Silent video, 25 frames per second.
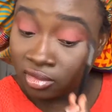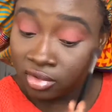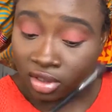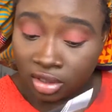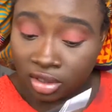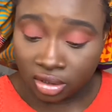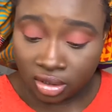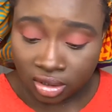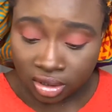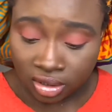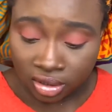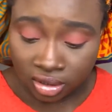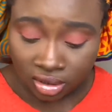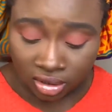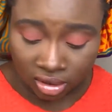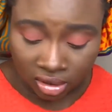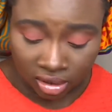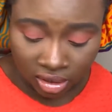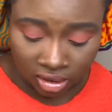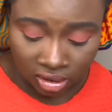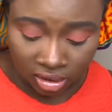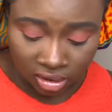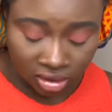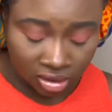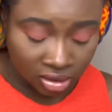And then the
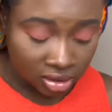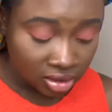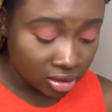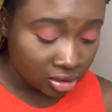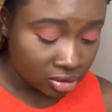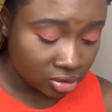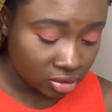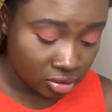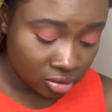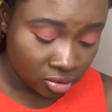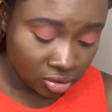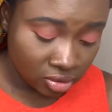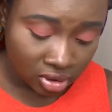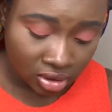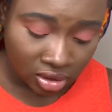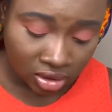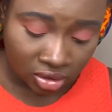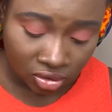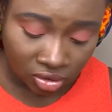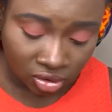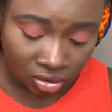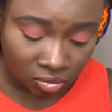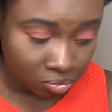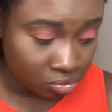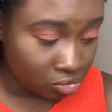next thing I do is I
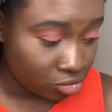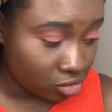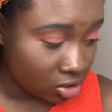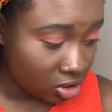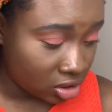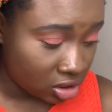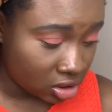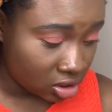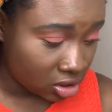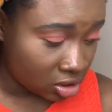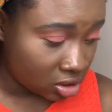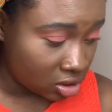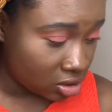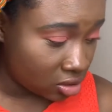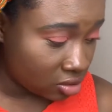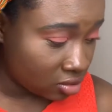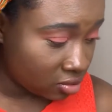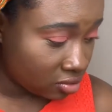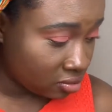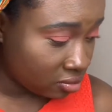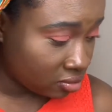just put a